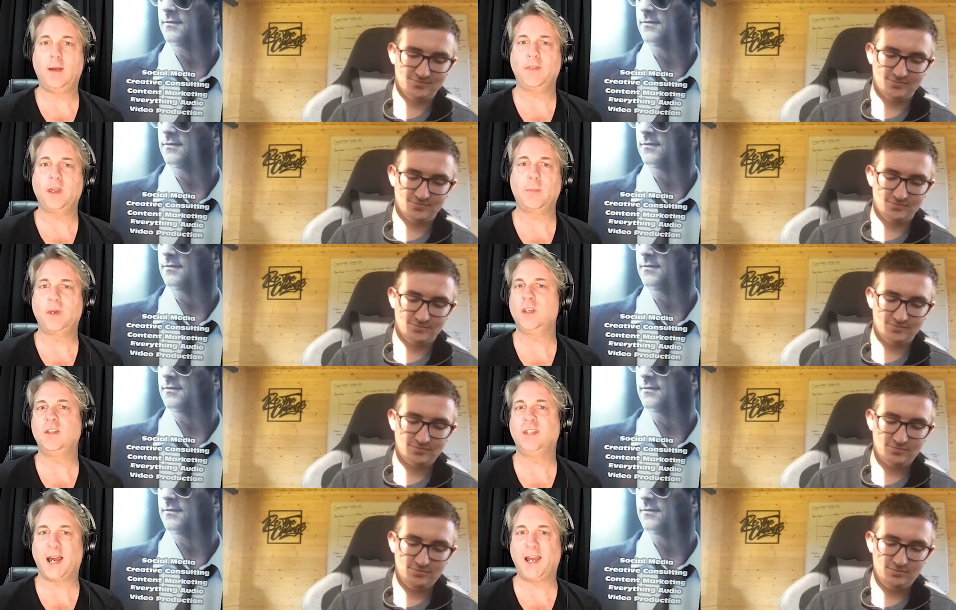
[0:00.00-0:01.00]
Speaker 1: think I might just
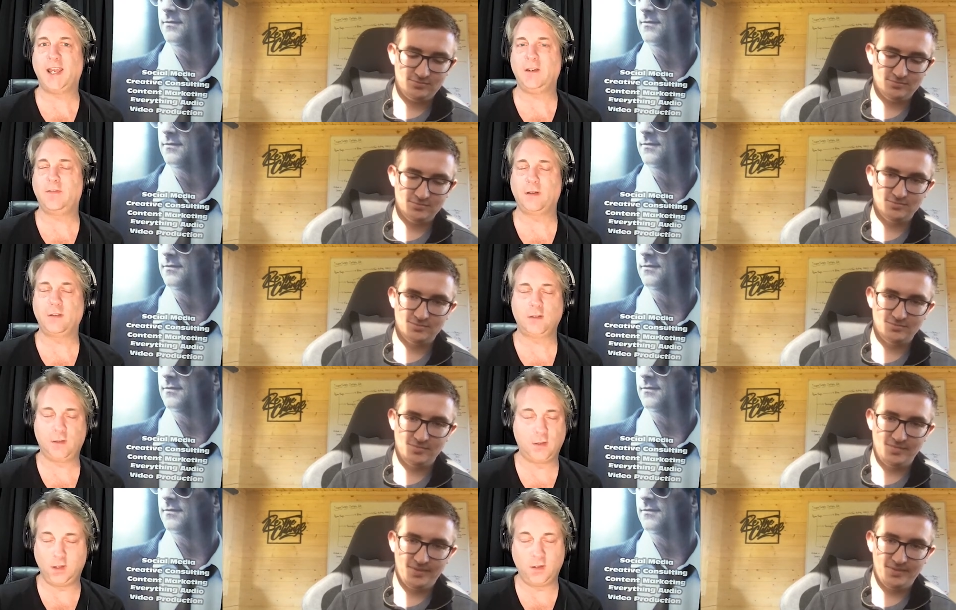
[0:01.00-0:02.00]
die of
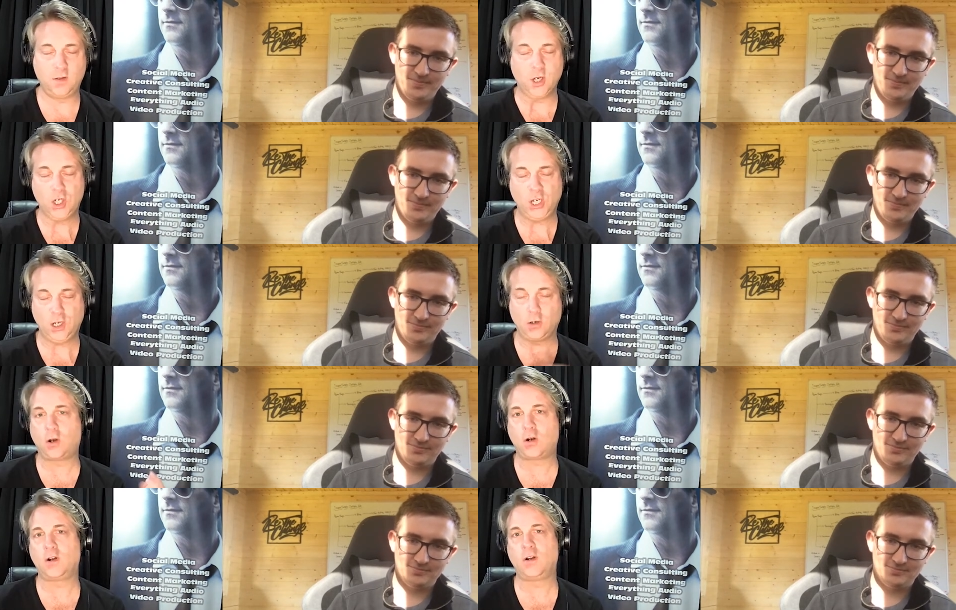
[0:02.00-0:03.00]
the, the sheer
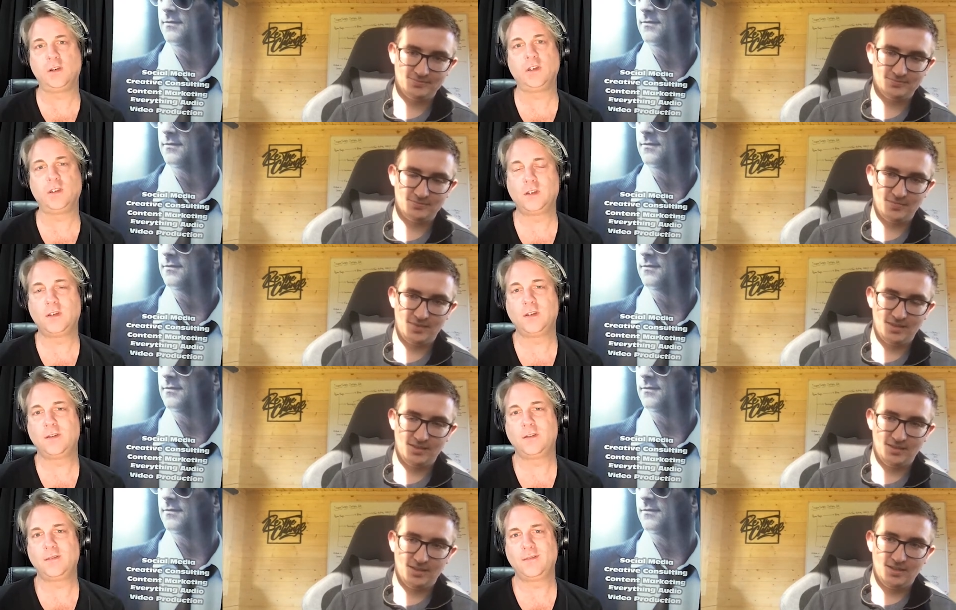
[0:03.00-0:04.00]
horror and
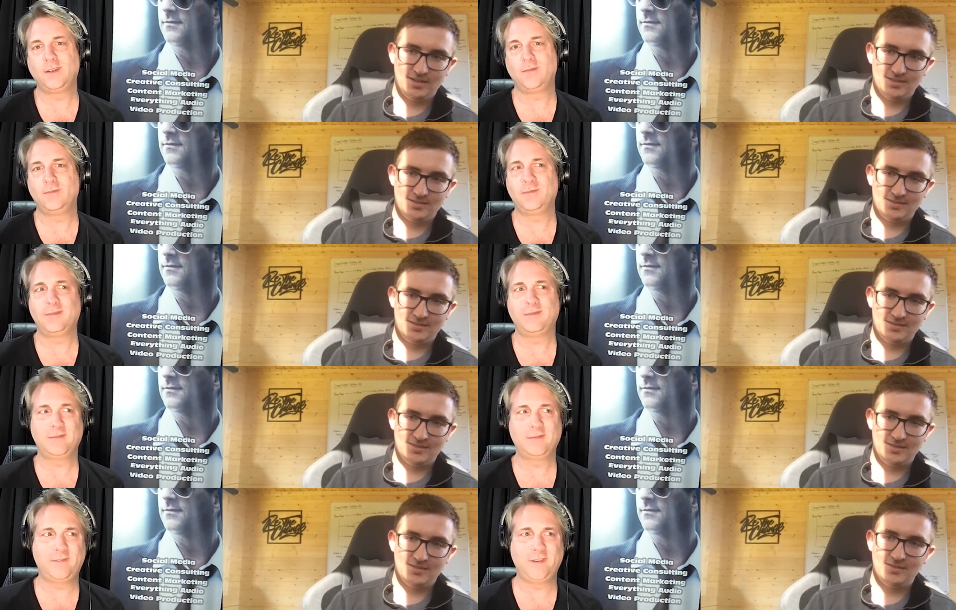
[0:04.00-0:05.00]
you know
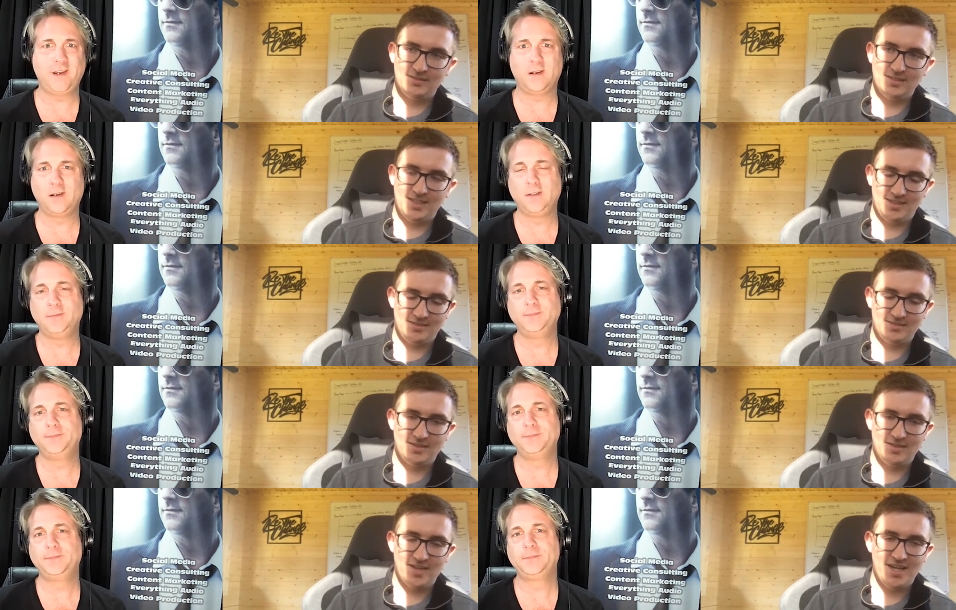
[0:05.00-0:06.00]
fear.
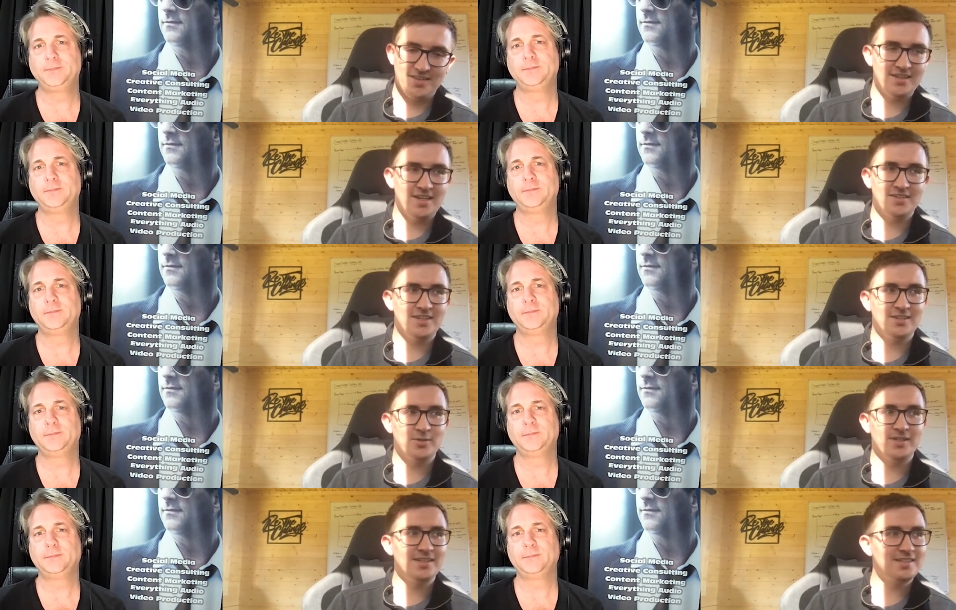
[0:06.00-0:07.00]
Speaker 2: I think I think I'd
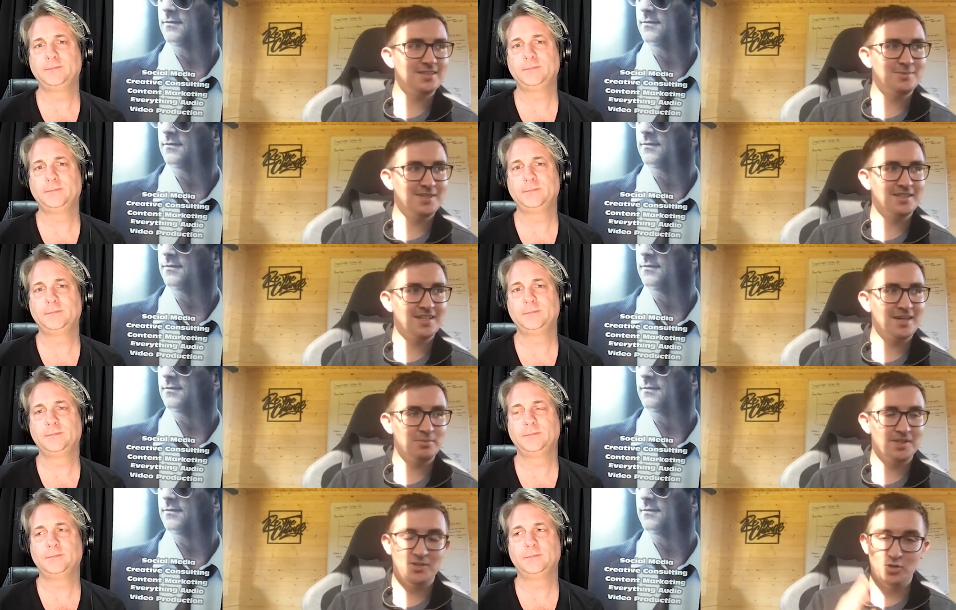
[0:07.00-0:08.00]
quite like to be in that
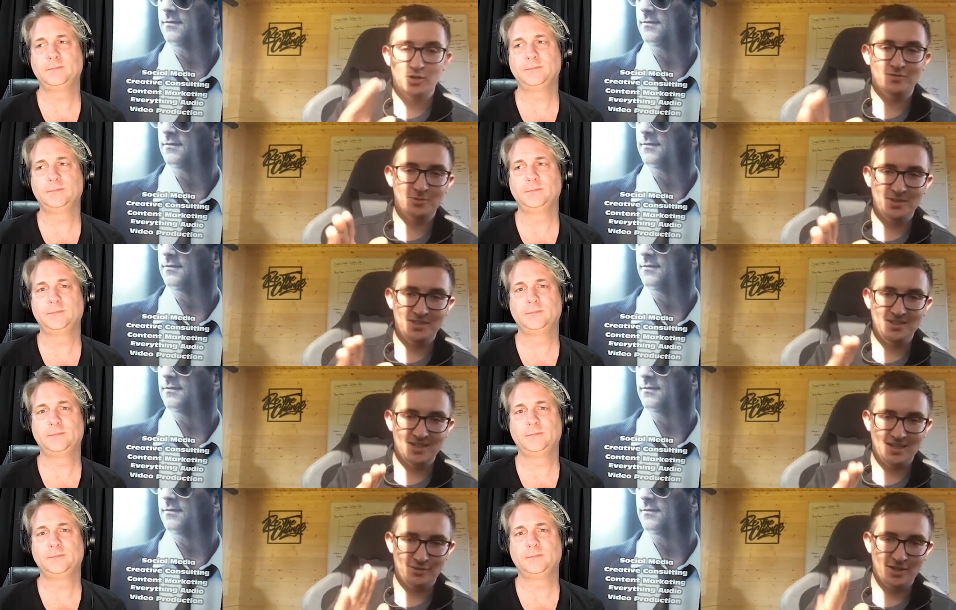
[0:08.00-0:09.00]
plane, not for when you
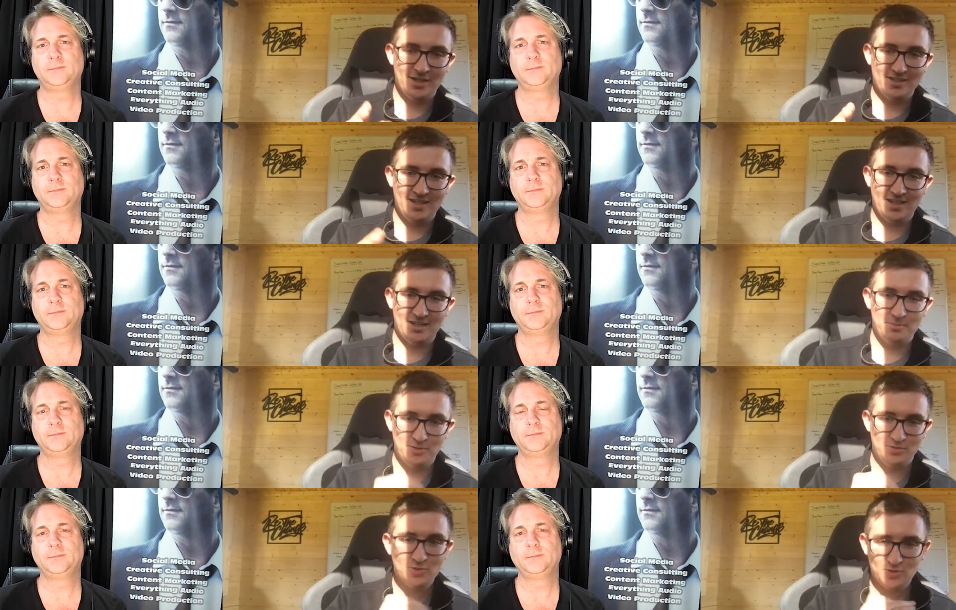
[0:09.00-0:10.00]
have a heart attack,
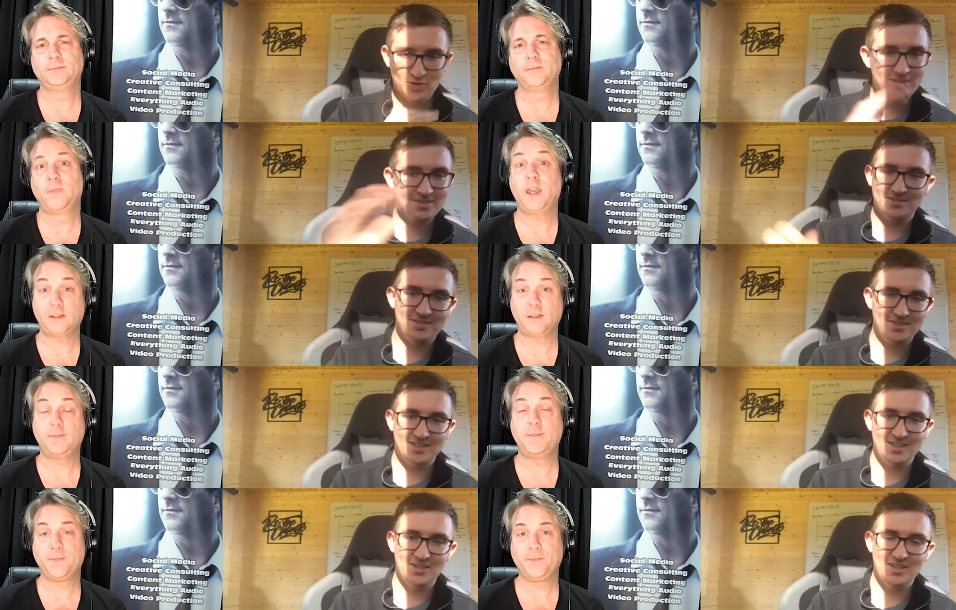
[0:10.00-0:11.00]
but just to
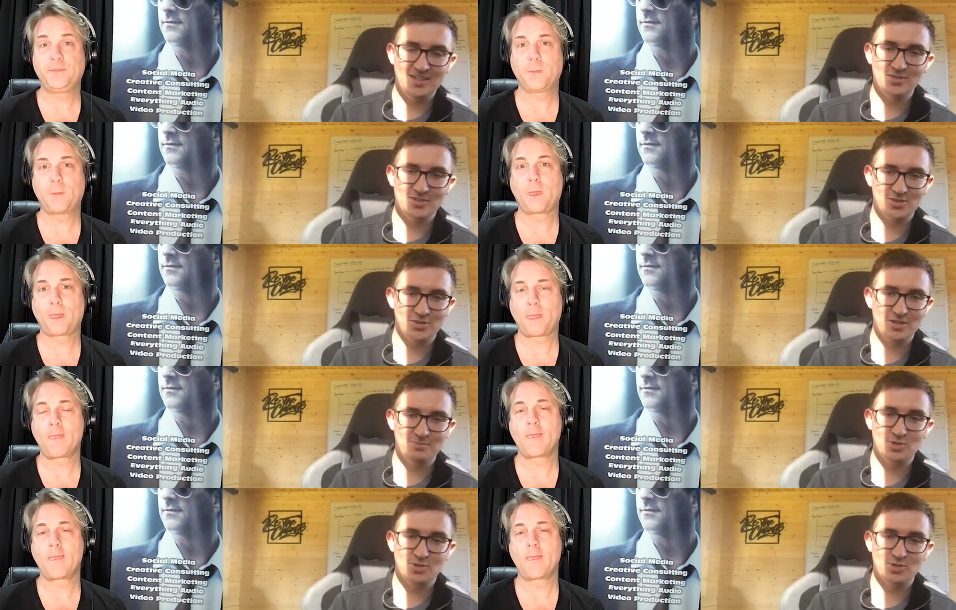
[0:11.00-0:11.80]
hear, the screams,